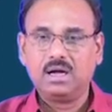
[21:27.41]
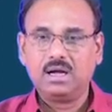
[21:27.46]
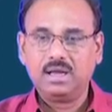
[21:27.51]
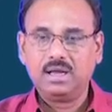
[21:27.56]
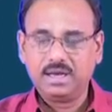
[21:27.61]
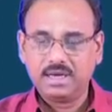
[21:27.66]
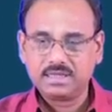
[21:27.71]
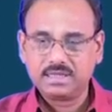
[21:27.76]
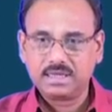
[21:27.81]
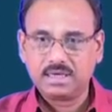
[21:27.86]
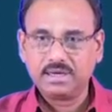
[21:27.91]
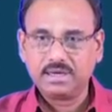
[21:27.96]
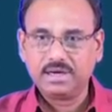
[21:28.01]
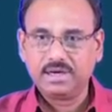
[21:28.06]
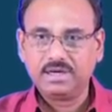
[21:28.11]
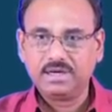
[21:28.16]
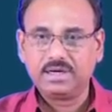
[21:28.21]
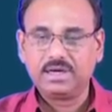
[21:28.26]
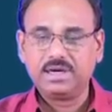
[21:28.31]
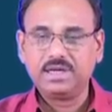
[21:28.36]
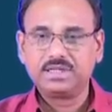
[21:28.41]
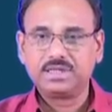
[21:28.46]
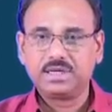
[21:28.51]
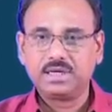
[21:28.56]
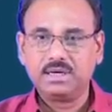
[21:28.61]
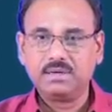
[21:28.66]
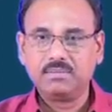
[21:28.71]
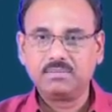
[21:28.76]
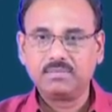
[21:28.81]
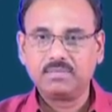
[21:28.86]
in a certain
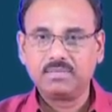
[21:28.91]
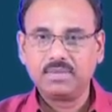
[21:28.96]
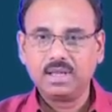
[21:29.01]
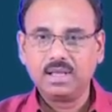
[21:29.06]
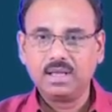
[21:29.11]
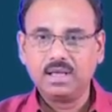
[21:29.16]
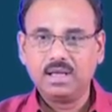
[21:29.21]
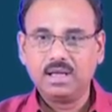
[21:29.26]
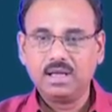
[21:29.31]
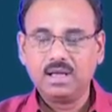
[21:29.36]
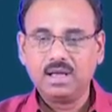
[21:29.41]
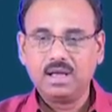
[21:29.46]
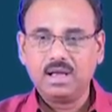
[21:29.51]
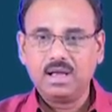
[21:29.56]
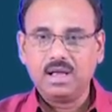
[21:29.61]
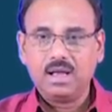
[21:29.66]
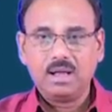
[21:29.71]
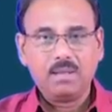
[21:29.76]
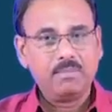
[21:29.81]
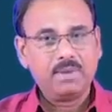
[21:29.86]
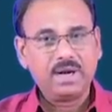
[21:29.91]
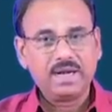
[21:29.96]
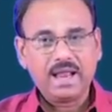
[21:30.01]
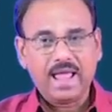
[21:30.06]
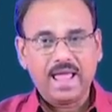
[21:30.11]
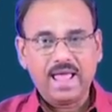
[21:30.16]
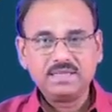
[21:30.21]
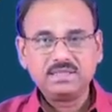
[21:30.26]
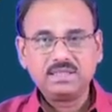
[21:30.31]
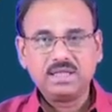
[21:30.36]
iteration, but
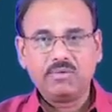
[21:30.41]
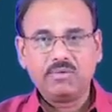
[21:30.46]
as the